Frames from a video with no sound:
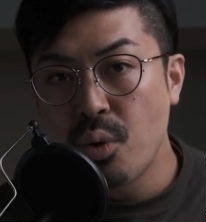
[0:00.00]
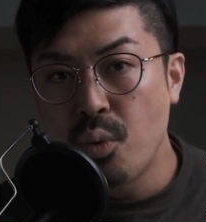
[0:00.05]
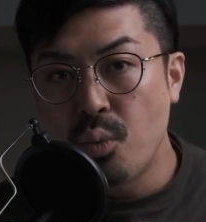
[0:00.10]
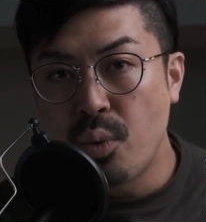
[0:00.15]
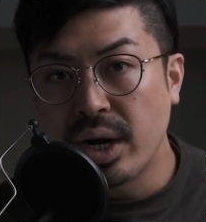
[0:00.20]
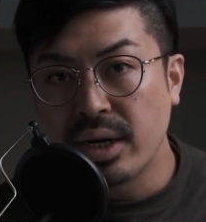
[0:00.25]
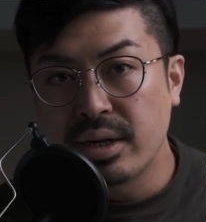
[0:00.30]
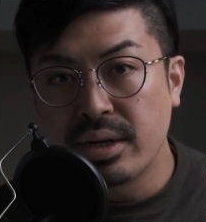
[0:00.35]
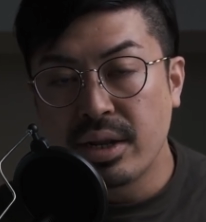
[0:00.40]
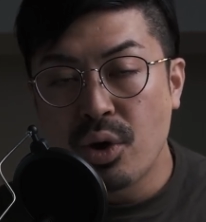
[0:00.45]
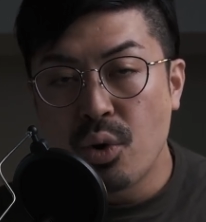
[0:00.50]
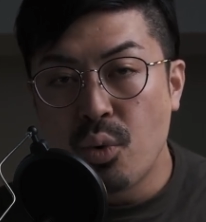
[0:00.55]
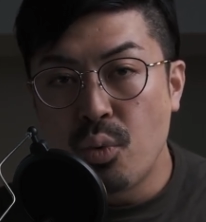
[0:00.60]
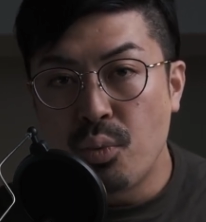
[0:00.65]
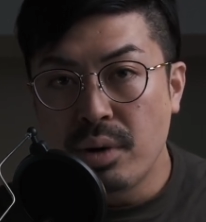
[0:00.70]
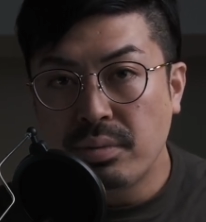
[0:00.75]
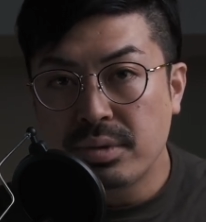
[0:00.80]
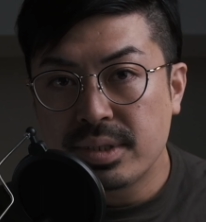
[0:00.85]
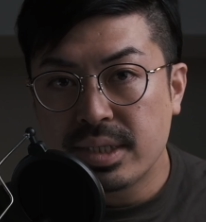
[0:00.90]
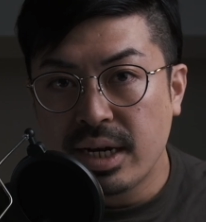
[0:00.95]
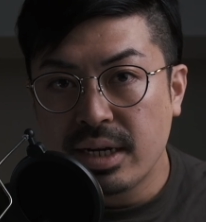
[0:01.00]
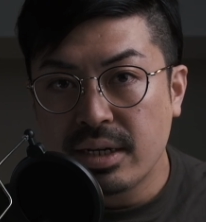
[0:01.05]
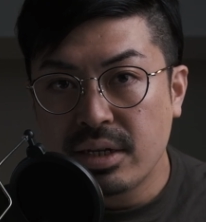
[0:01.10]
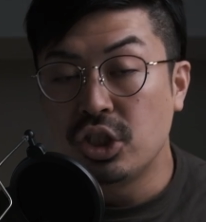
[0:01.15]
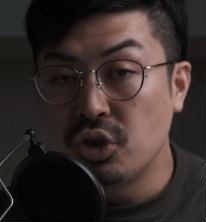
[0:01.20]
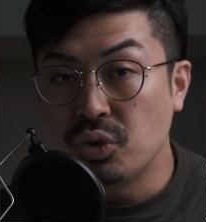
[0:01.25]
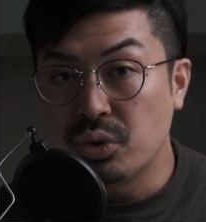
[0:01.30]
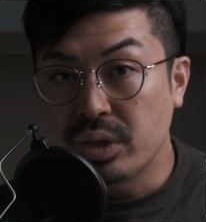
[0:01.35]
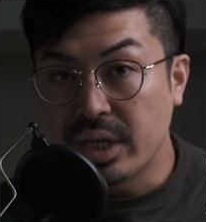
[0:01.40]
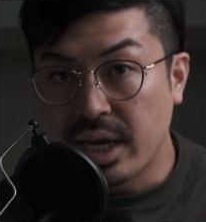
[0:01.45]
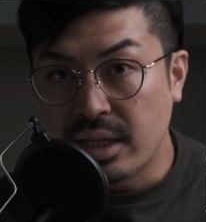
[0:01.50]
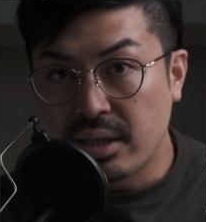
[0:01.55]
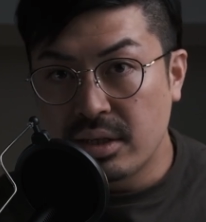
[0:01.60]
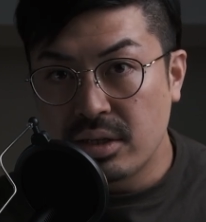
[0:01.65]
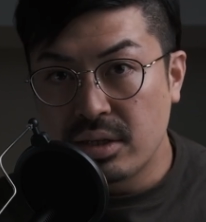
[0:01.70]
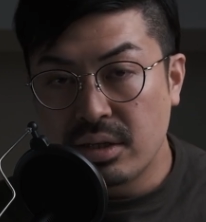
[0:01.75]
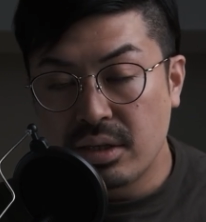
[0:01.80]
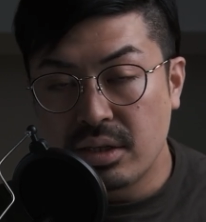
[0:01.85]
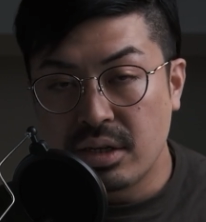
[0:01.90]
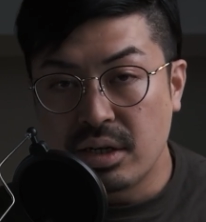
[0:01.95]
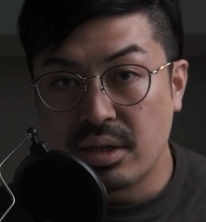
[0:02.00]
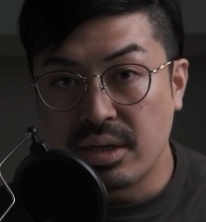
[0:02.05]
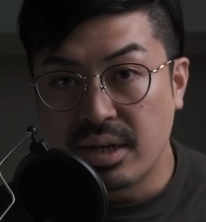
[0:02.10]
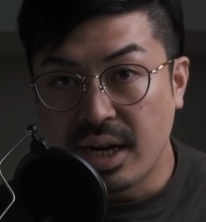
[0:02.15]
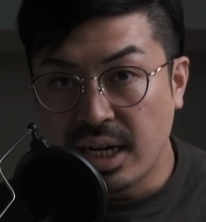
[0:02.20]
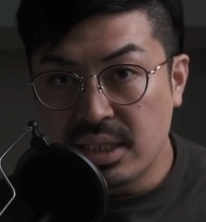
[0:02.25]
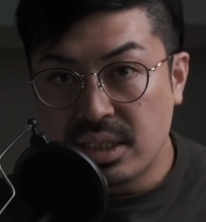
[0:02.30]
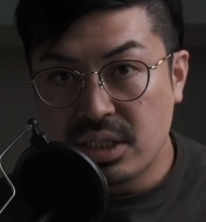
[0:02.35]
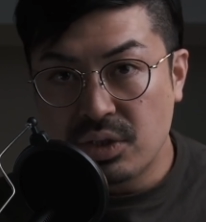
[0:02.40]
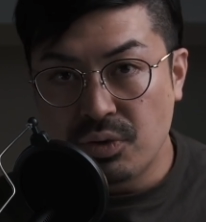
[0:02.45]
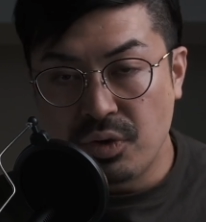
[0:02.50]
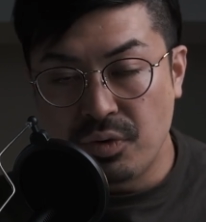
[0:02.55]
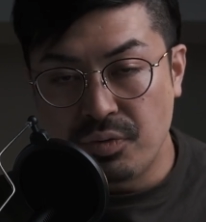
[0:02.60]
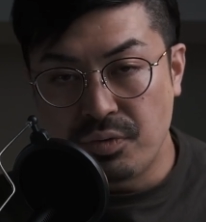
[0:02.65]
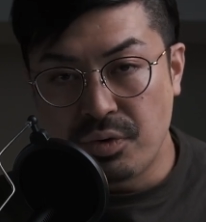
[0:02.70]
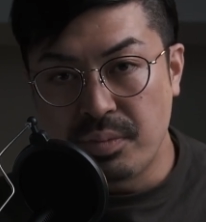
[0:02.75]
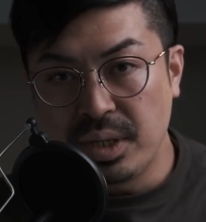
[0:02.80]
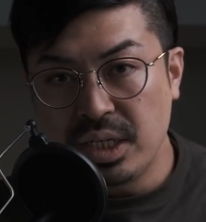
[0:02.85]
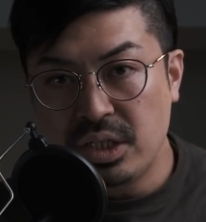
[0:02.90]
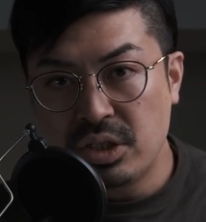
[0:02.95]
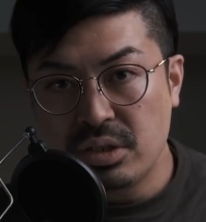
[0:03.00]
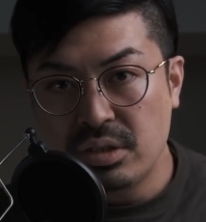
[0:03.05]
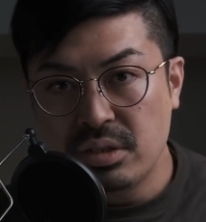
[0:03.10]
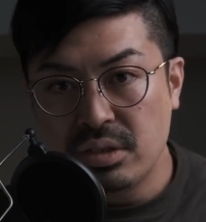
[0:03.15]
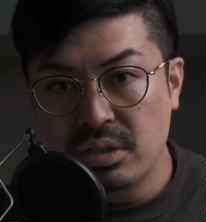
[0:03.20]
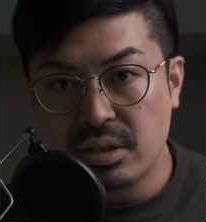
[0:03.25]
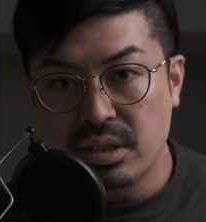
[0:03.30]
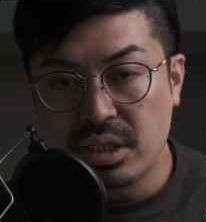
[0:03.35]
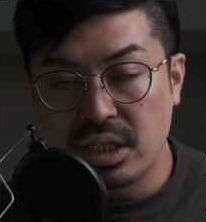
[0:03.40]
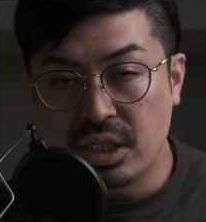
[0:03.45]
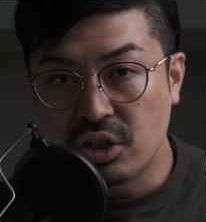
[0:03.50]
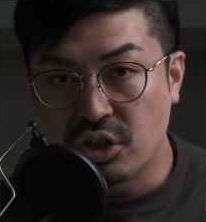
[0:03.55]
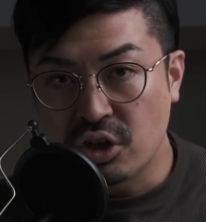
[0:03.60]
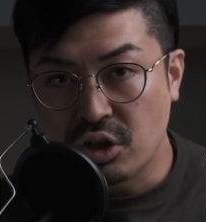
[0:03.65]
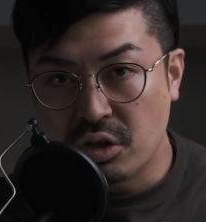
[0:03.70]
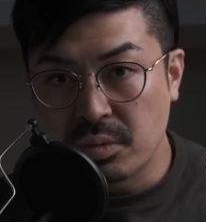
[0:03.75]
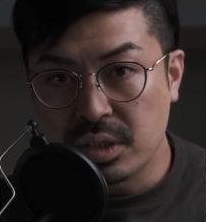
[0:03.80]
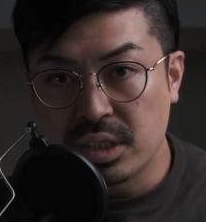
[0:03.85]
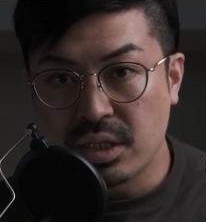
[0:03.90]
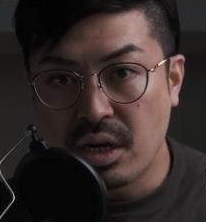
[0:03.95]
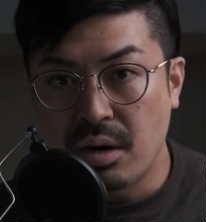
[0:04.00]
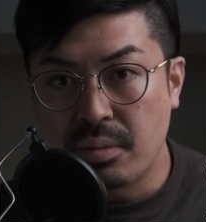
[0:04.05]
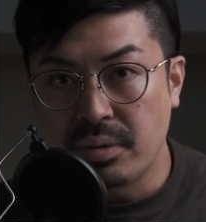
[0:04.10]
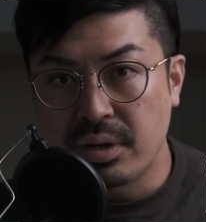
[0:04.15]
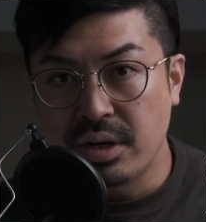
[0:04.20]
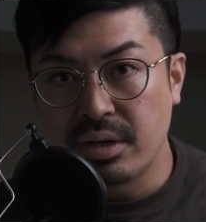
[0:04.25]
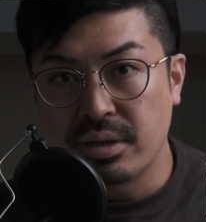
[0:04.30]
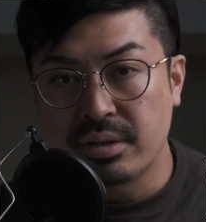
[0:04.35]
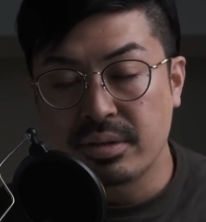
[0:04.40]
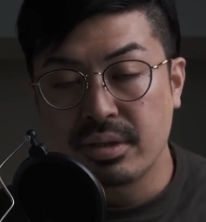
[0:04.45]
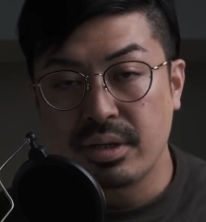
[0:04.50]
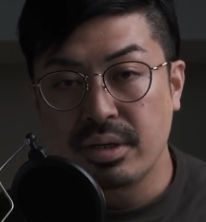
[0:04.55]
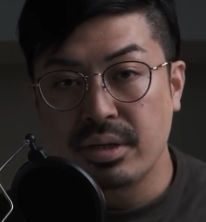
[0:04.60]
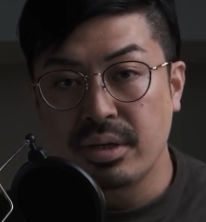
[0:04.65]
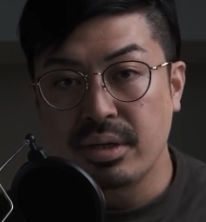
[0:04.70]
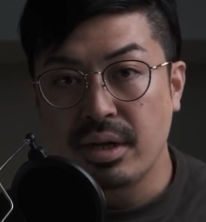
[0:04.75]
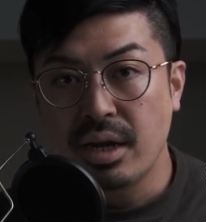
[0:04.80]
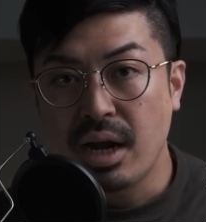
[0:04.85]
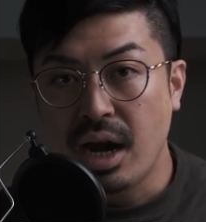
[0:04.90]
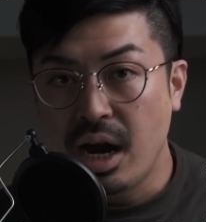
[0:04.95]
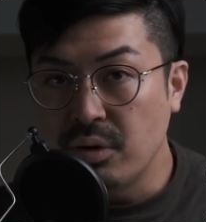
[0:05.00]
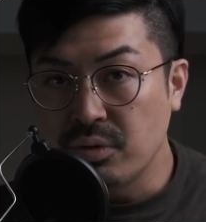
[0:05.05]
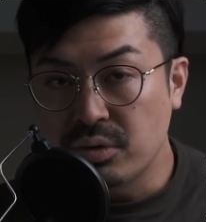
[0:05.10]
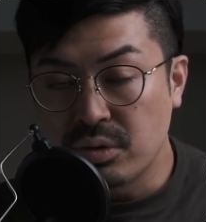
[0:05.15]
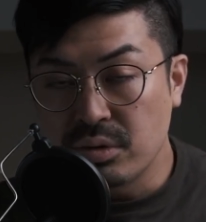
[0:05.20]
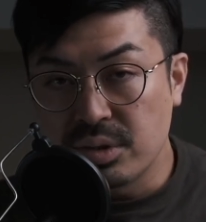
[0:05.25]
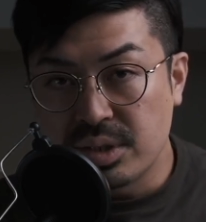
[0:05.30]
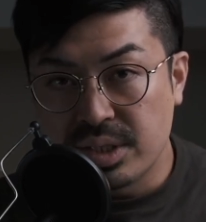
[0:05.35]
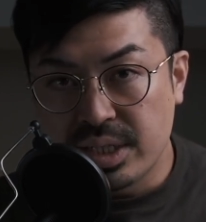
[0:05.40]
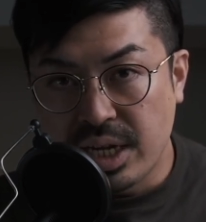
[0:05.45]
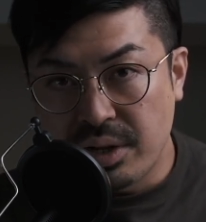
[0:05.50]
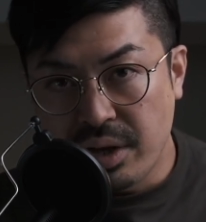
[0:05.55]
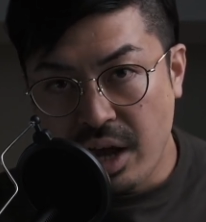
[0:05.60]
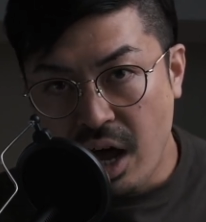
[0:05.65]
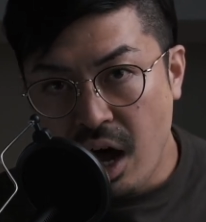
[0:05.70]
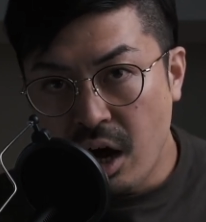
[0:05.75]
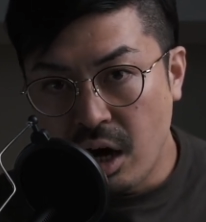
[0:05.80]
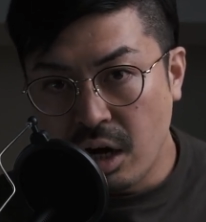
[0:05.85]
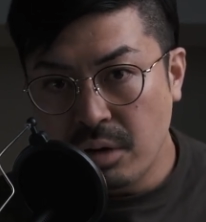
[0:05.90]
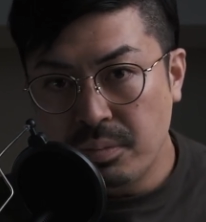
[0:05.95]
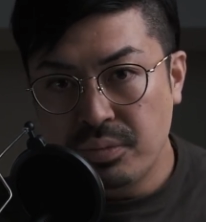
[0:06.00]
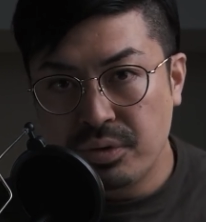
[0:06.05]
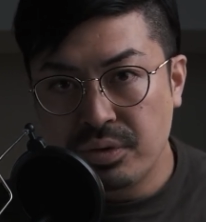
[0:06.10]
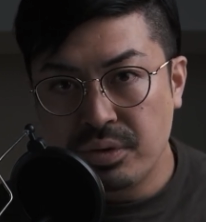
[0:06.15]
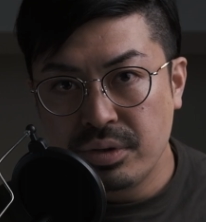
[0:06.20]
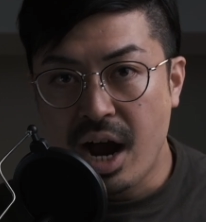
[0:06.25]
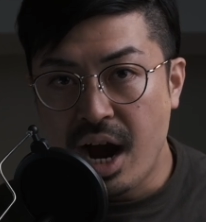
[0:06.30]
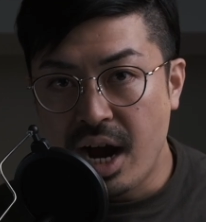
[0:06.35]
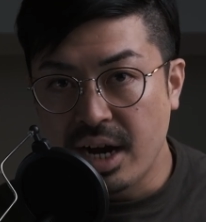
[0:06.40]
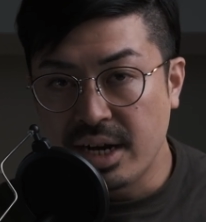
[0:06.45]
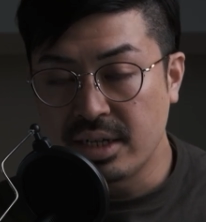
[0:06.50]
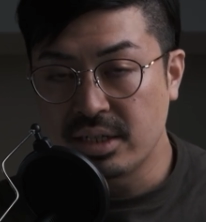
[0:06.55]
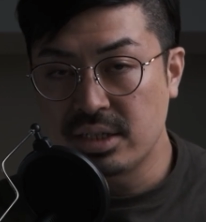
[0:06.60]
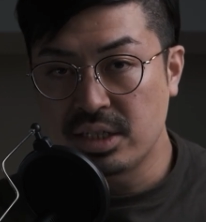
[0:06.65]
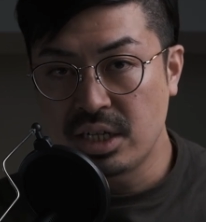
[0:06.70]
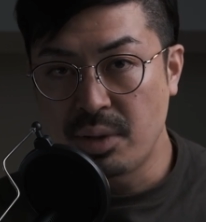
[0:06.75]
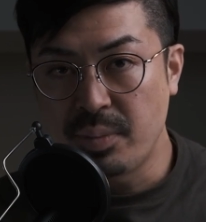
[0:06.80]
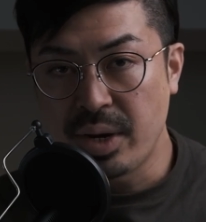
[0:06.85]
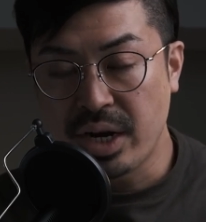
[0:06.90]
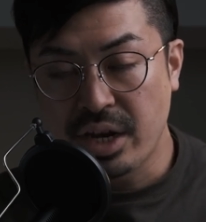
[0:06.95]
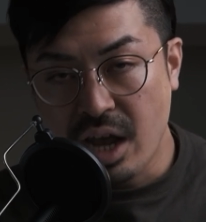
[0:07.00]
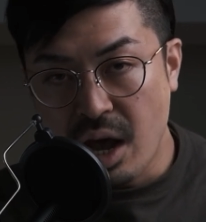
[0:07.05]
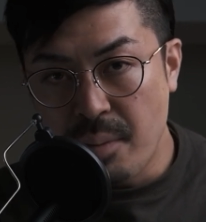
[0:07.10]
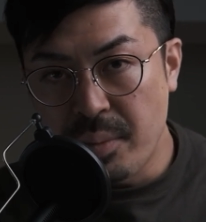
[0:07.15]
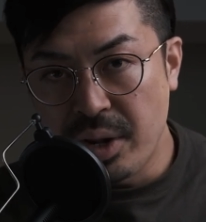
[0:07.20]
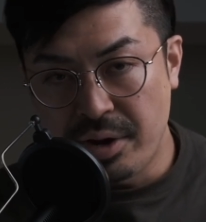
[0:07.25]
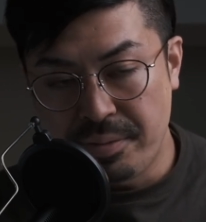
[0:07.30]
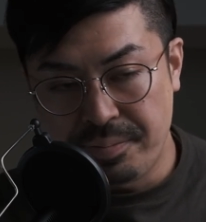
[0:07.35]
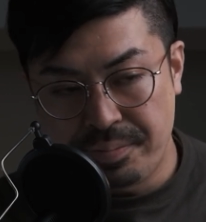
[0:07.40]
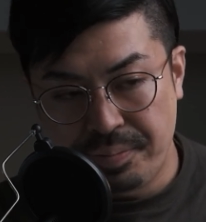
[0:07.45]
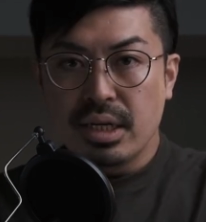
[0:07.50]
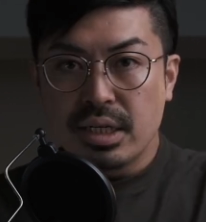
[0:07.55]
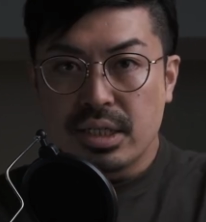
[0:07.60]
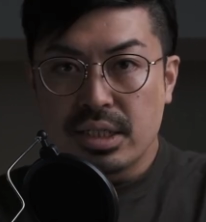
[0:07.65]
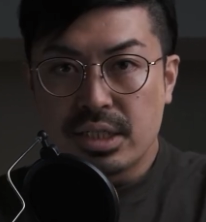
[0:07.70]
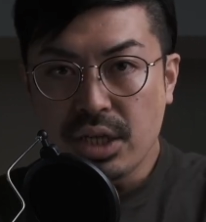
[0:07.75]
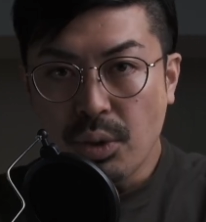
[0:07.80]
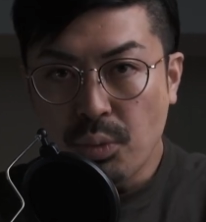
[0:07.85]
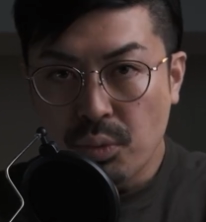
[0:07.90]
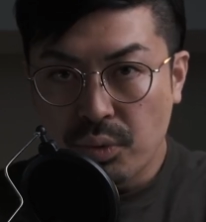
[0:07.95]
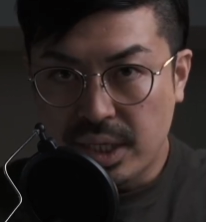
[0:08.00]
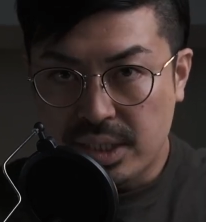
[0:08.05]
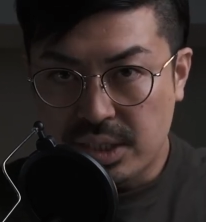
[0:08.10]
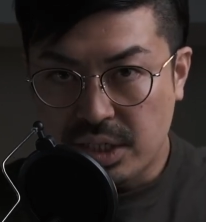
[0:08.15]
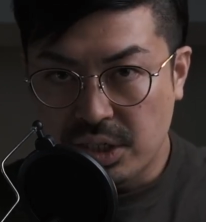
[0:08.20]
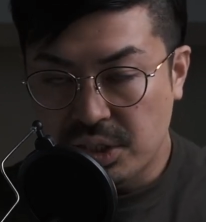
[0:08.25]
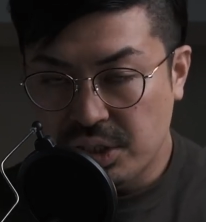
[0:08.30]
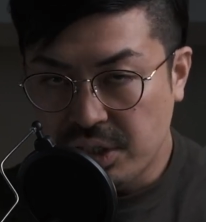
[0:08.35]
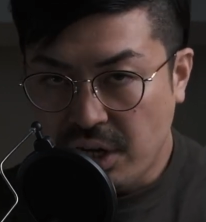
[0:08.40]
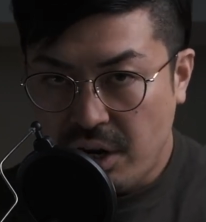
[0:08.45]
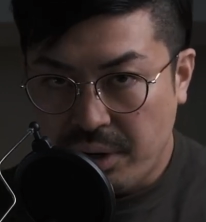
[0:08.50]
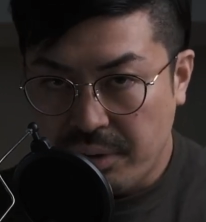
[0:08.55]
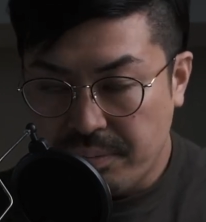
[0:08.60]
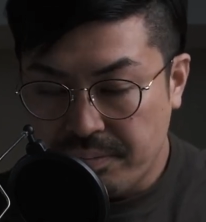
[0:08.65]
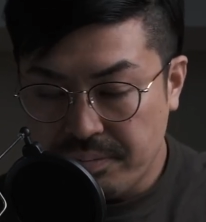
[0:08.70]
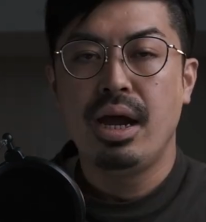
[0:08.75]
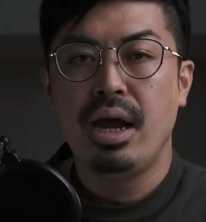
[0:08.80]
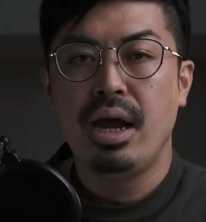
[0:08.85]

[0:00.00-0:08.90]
one website to get the nice information in terms of the how to set up high-end cinema camera. So let's get started.